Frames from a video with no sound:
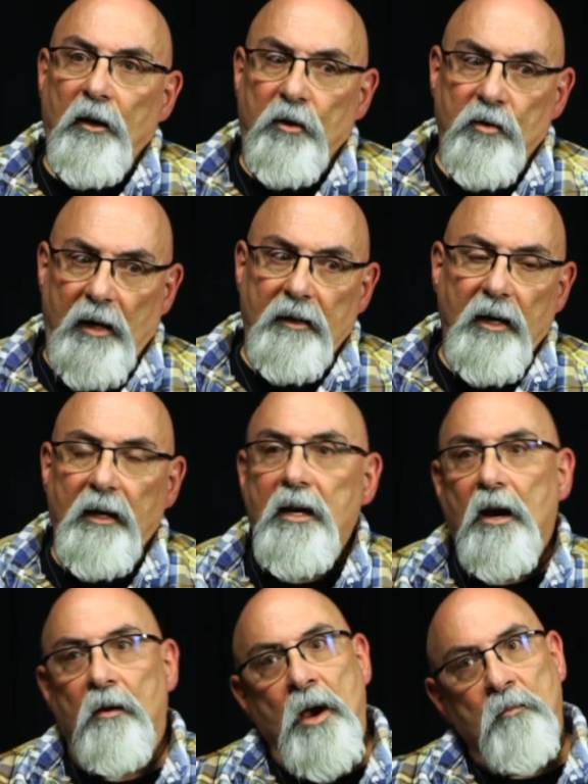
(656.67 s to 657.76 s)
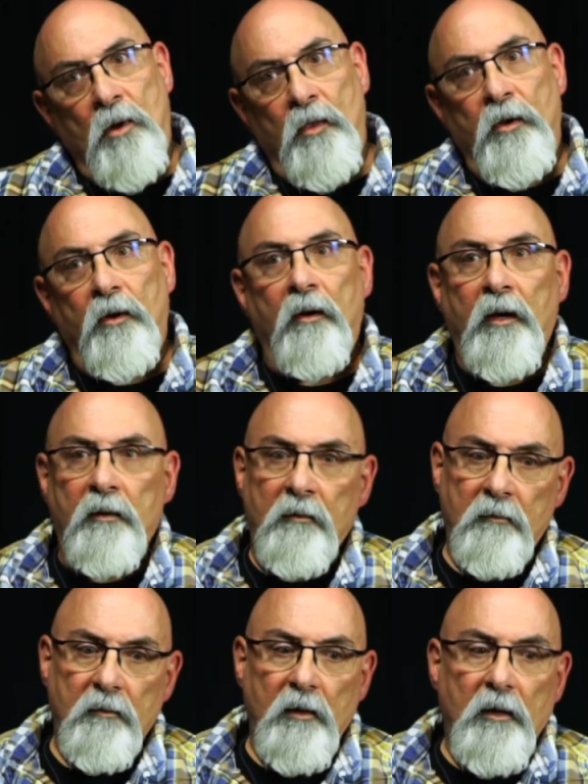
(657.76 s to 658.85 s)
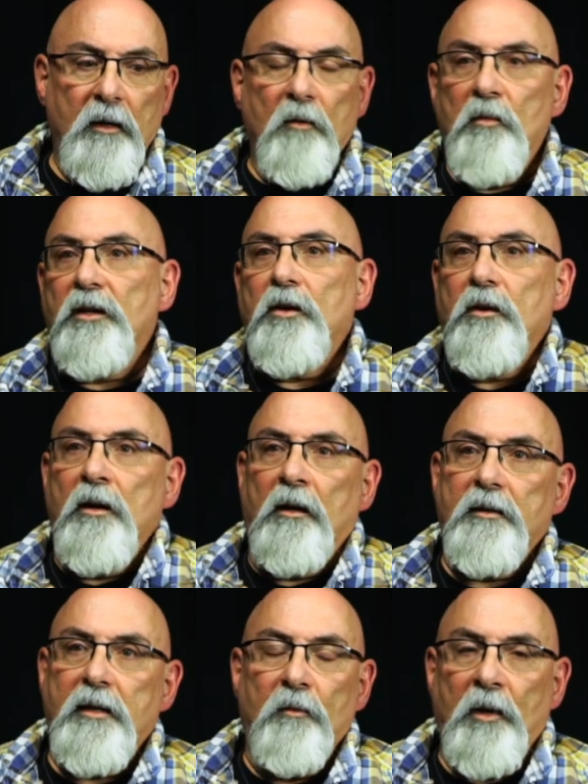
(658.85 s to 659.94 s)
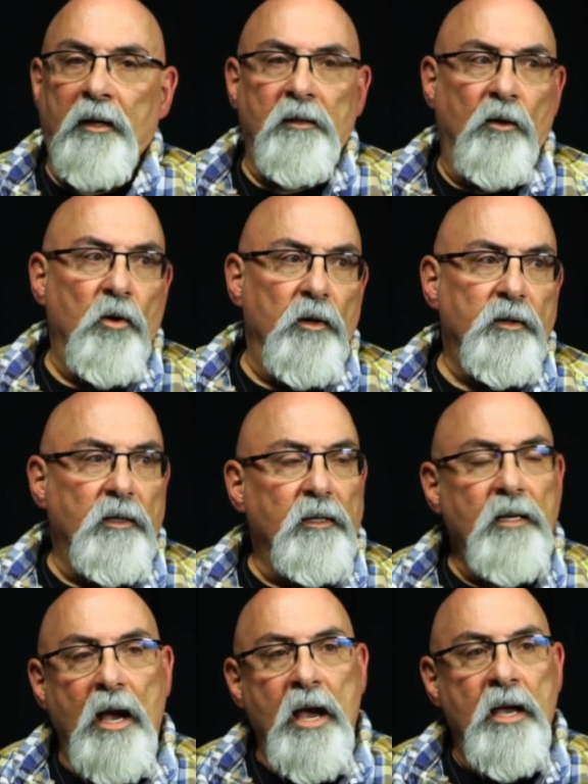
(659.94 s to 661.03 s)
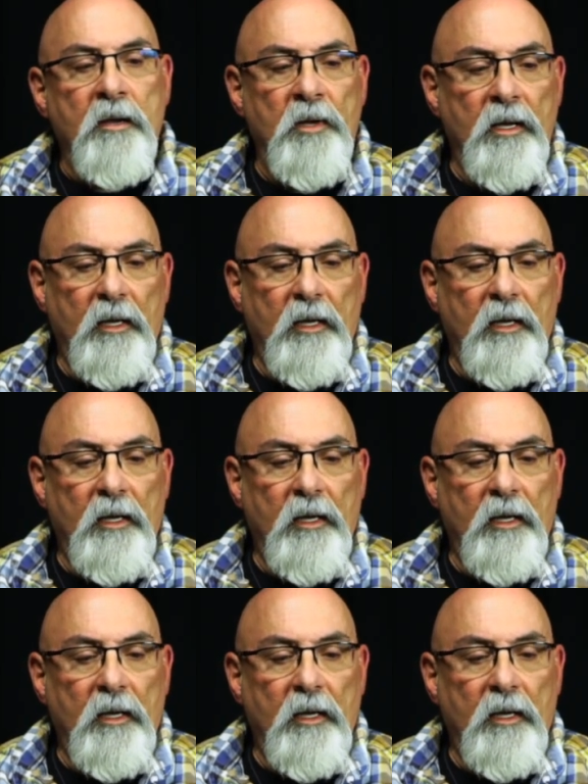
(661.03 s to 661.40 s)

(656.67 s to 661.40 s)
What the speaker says: try to take care of my mother and my 2 younger siblings. Of course, at the time,